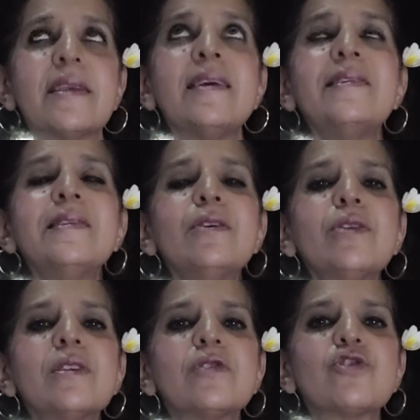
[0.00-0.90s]
Is there
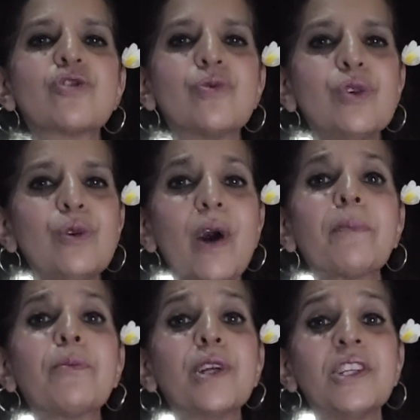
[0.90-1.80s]
this true
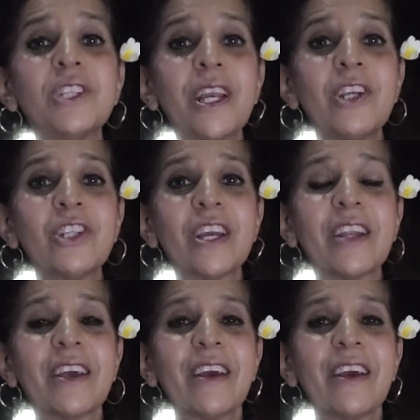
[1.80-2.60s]
appreciation